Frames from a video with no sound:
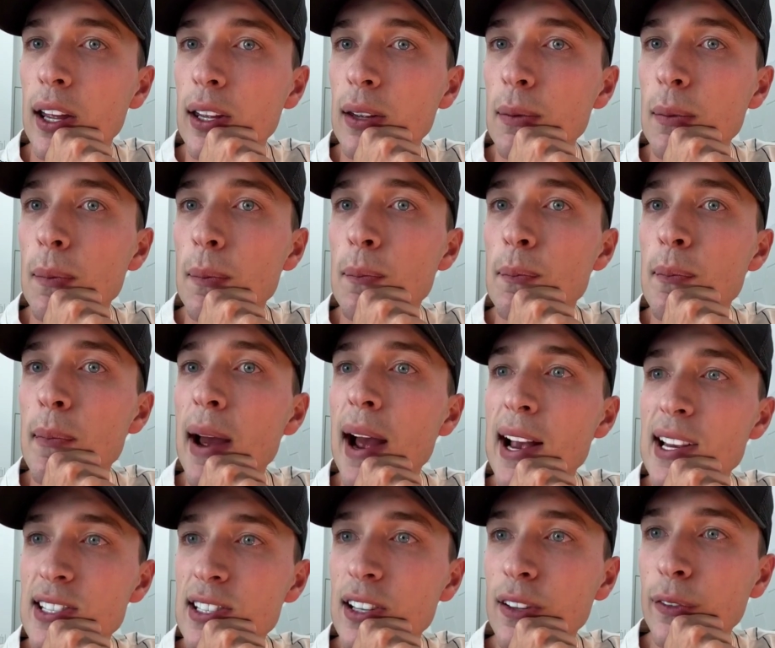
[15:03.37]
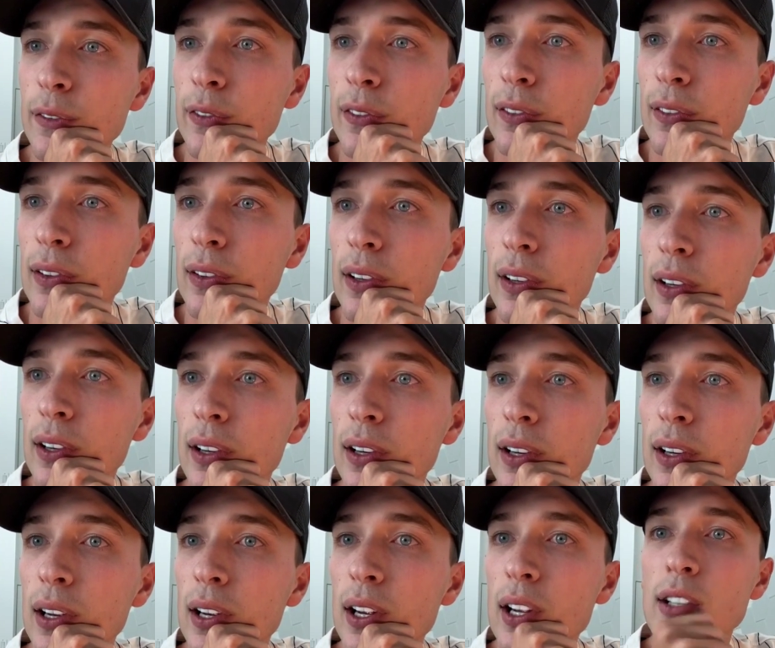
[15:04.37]
a massive
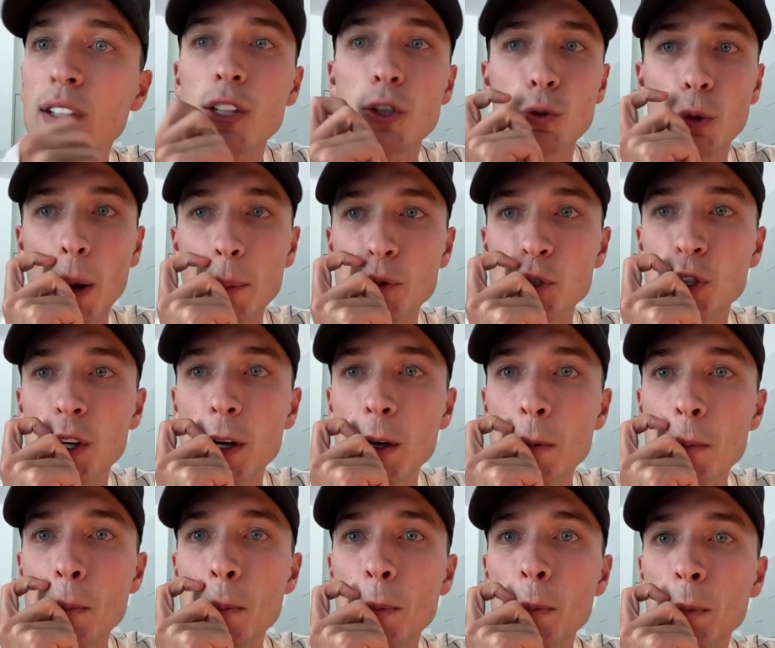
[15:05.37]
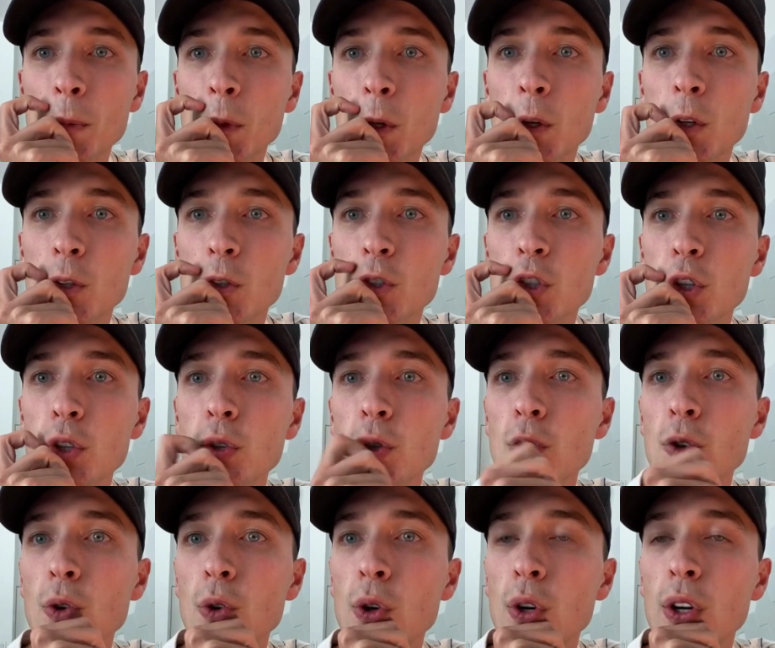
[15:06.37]
disruption
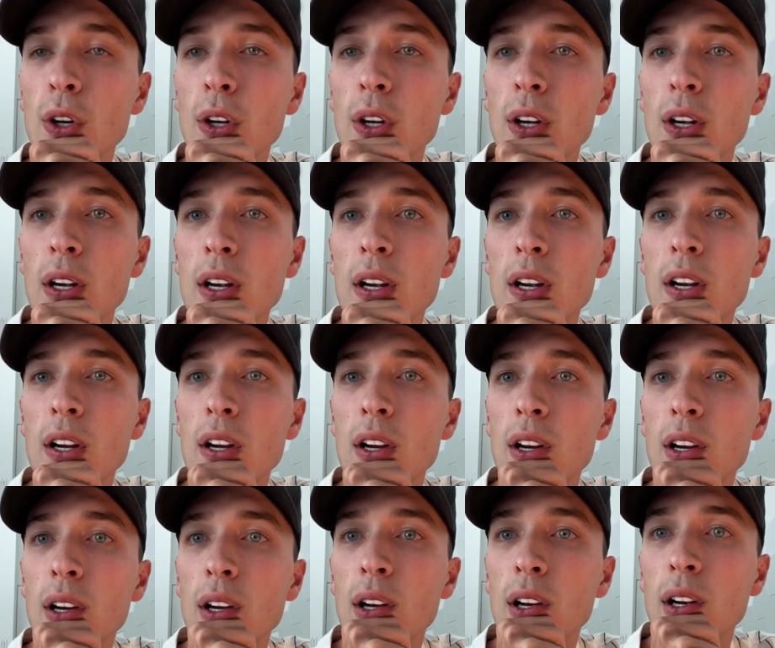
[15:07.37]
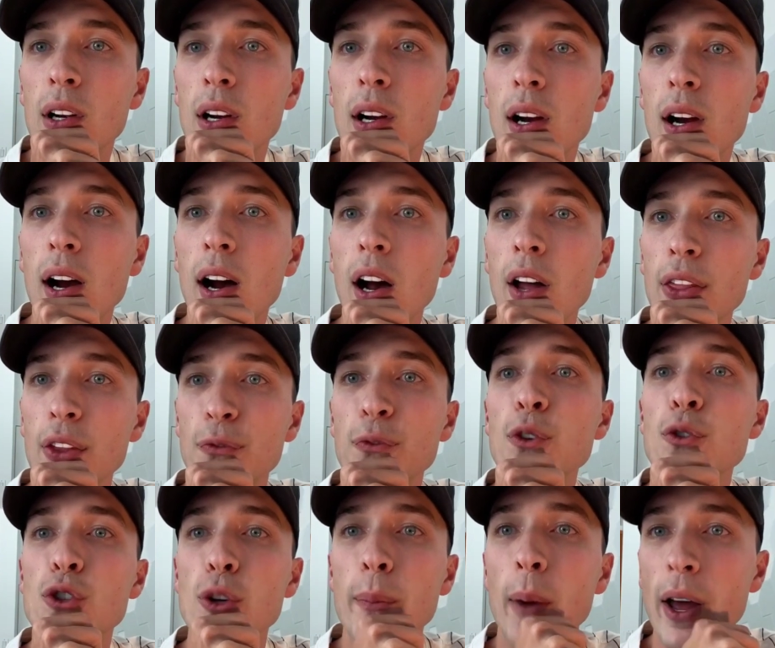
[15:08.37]
to
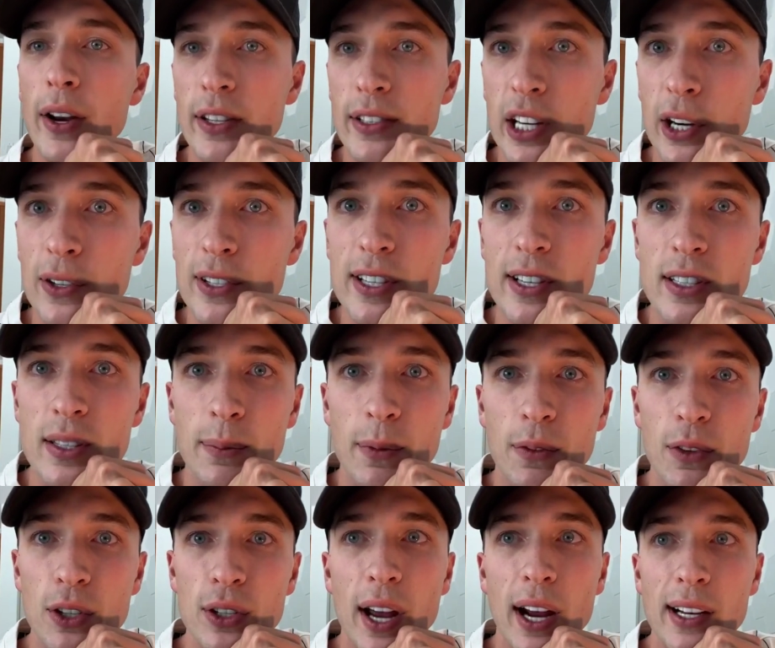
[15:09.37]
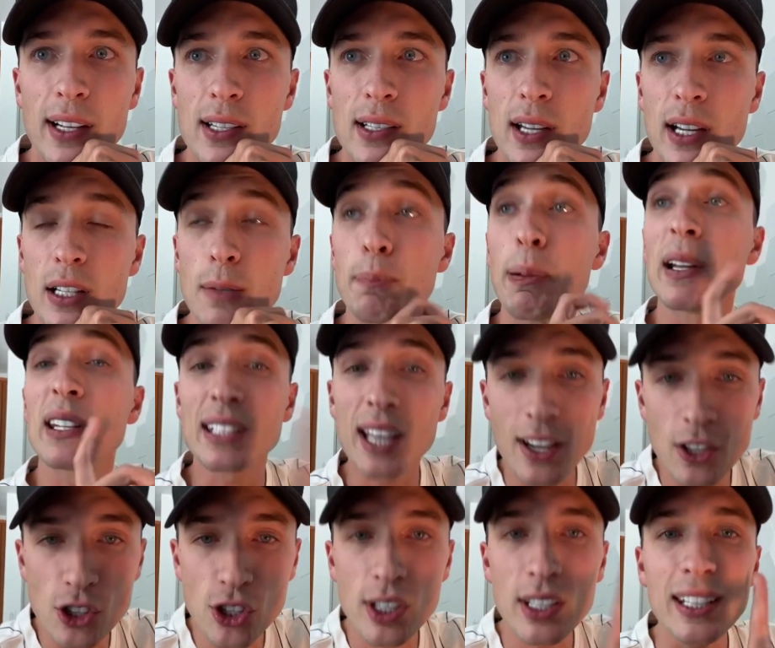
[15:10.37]
the future monetary system of the United States,
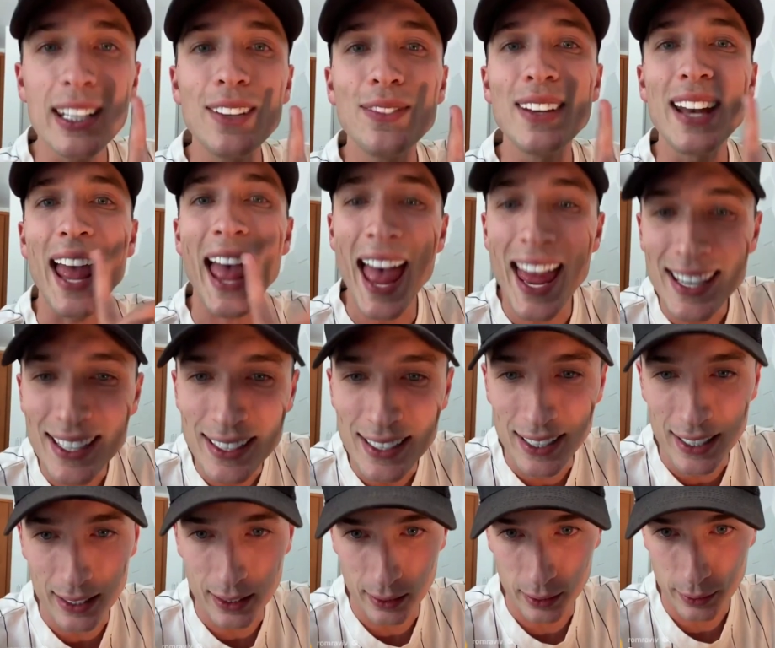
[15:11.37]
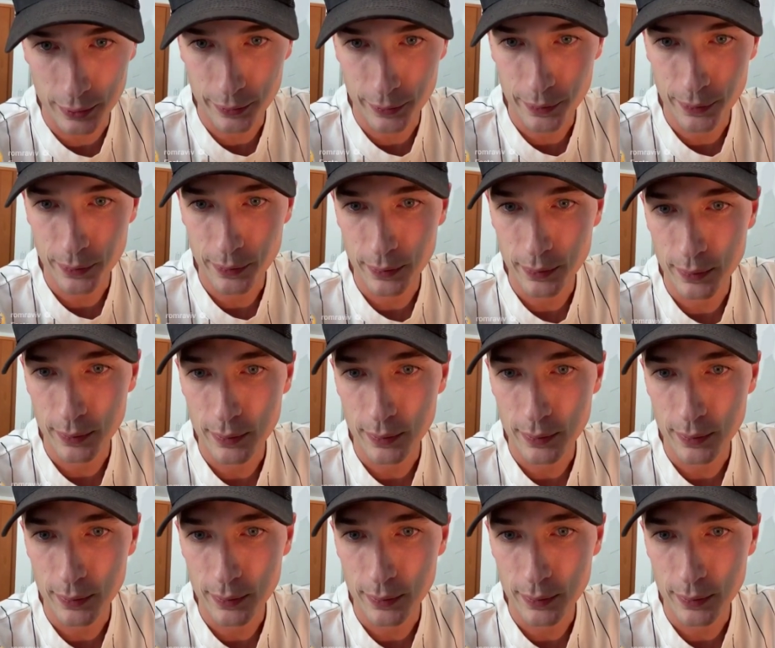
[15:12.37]
potentially even ending